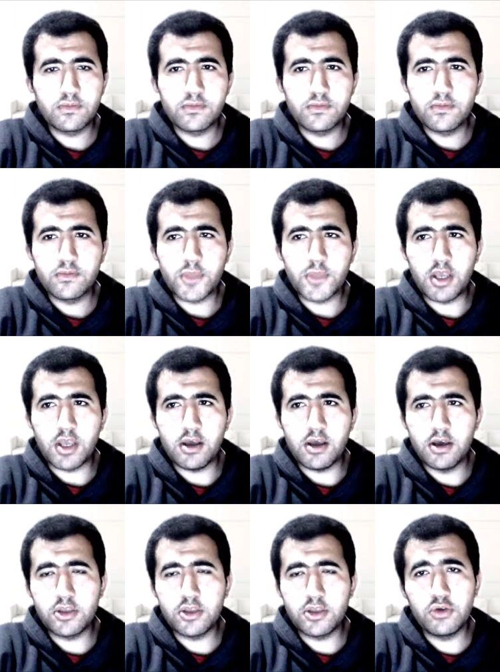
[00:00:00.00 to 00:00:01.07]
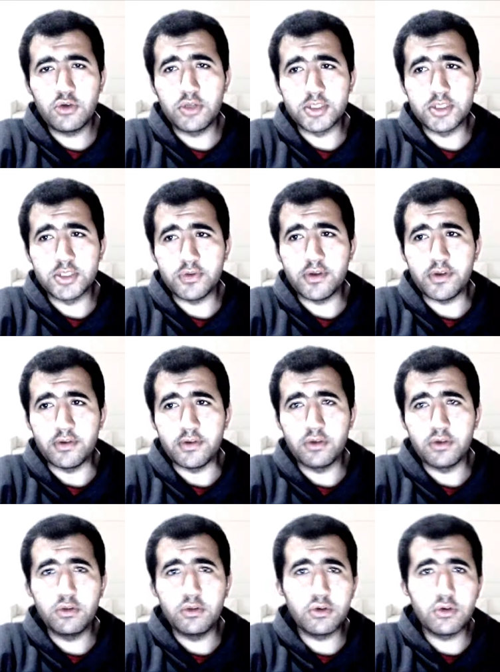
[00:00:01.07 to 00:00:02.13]
uh, Google is
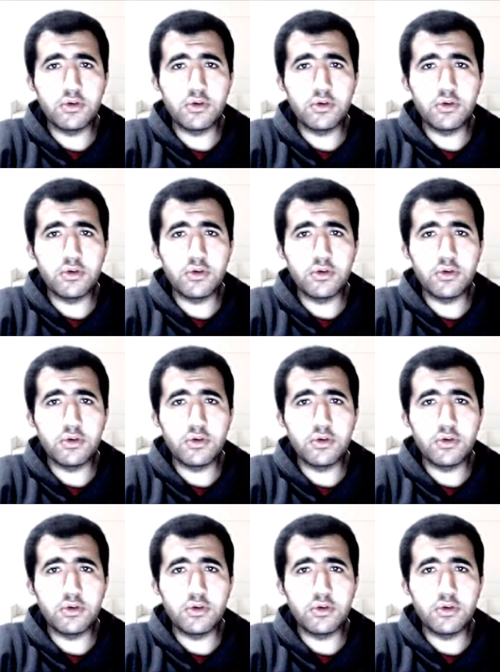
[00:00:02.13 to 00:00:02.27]
Google